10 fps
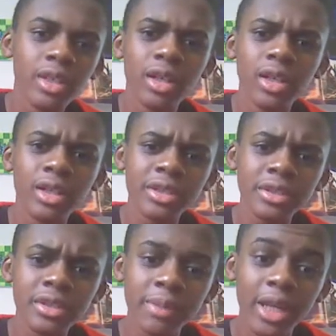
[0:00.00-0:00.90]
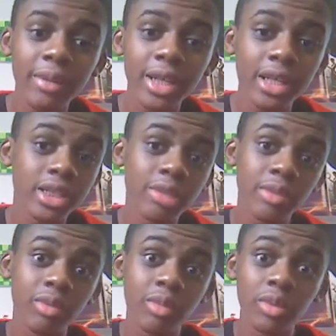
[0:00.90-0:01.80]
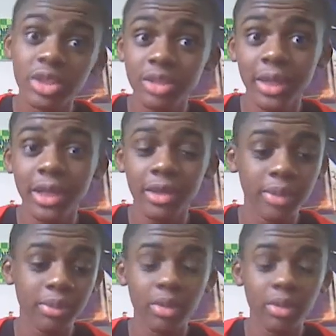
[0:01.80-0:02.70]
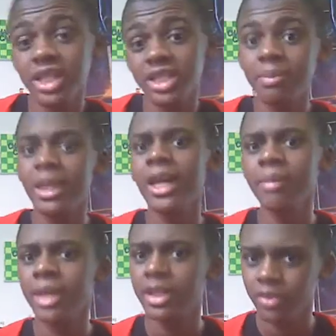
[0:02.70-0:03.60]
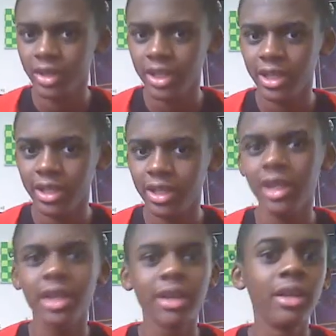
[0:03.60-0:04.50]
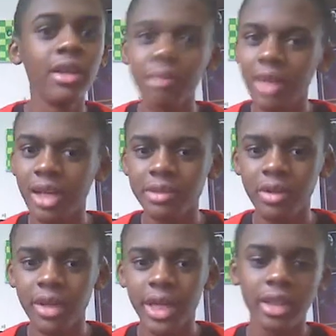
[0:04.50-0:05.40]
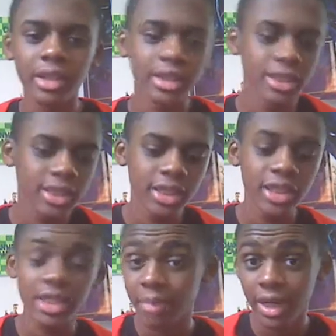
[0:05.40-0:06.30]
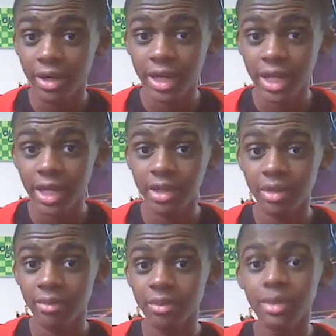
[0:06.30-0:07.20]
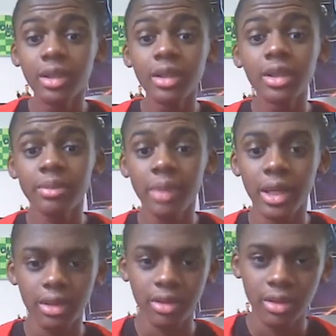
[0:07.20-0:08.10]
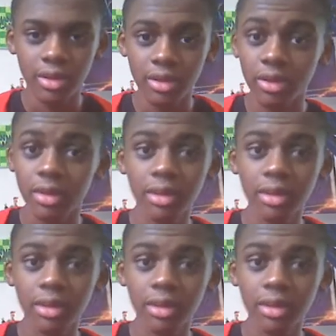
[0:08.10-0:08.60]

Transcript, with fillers: also, Spider-Man got to team up with more Spider people, like Spider-Man 2099, Miles Morales, Spider-Ham, Spider-Girl.